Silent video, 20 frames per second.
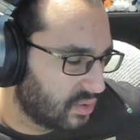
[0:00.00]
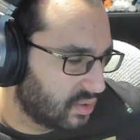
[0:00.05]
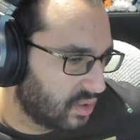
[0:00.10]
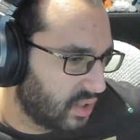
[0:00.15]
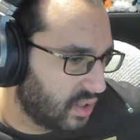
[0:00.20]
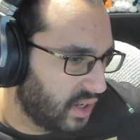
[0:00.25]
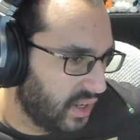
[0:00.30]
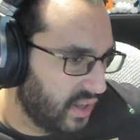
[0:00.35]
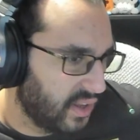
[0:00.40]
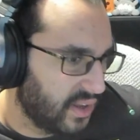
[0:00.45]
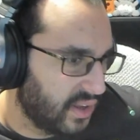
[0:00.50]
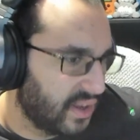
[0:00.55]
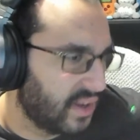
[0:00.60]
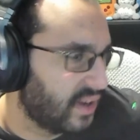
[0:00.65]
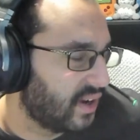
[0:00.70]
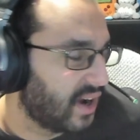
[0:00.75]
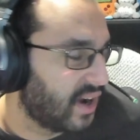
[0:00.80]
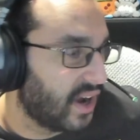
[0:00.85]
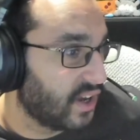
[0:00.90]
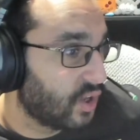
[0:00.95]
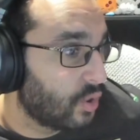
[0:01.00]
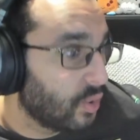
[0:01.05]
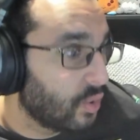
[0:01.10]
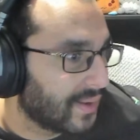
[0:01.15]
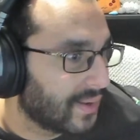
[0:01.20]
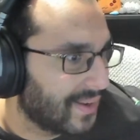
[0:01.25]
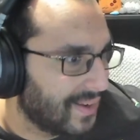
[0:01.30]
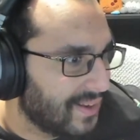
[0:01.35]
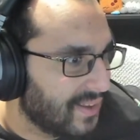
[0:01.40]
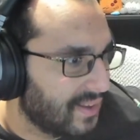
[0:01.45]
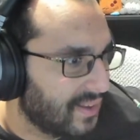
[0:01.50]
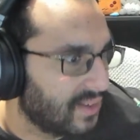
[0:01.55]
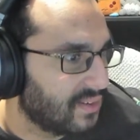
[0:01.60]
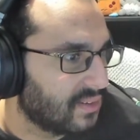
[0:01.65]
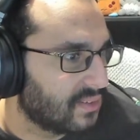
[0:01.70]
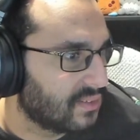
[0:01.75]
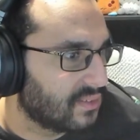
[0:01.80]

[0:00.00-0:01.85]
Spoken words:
I don't get it.